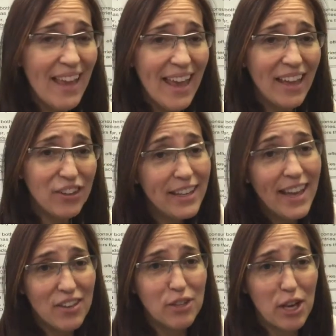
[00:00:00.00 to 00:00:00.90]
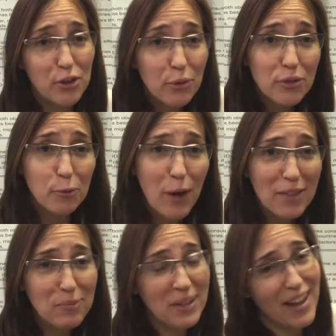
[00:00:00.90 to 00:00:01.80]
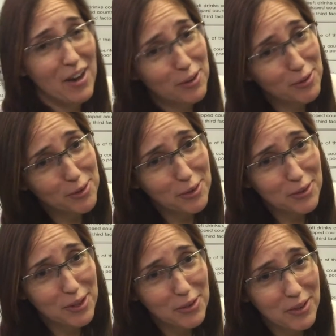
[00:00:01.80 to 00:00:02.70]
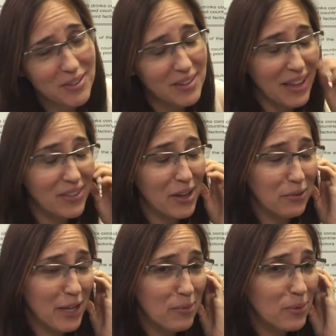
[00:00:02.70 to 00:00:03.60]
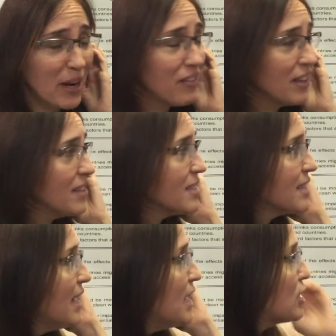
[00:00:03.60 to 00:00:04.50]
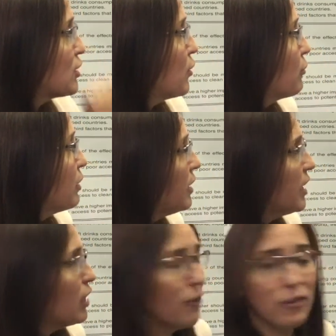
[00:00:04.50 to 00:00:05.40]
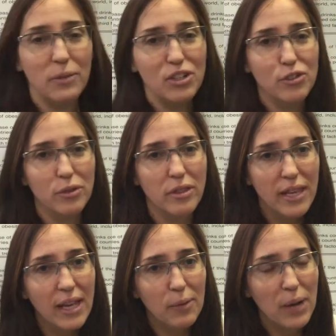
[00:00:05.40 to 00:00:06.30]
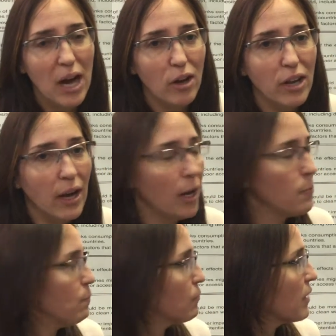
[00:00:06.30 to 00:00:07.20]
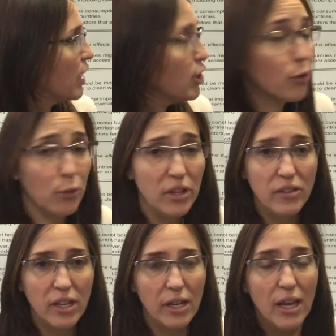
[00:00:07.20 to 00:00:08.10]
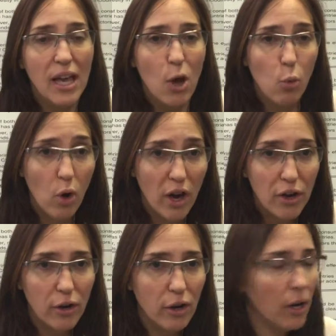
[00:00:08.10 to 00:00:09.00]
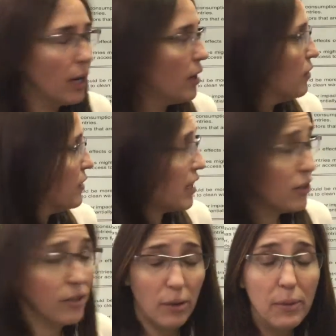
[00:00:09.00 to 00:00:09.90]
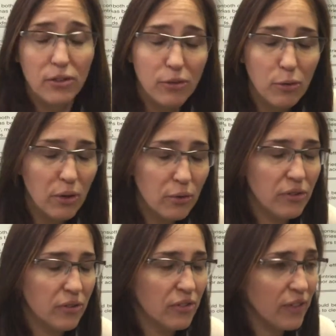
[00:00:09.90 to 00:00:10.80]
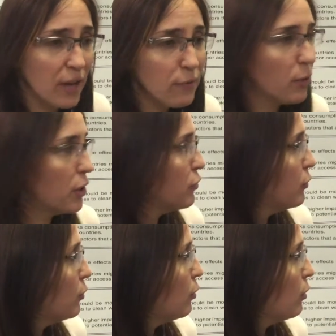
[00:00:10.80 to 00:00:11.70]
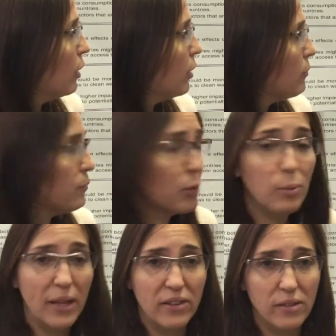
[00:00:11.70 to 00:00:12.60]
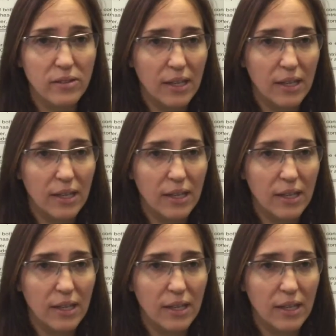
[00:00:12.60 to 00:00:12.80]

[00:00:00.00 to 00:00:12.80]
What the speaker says: yes, they are increasing weight, but they are also decreasing the diarrhea prevalence. So really, government should think about increasing water to increasing safe water to poor places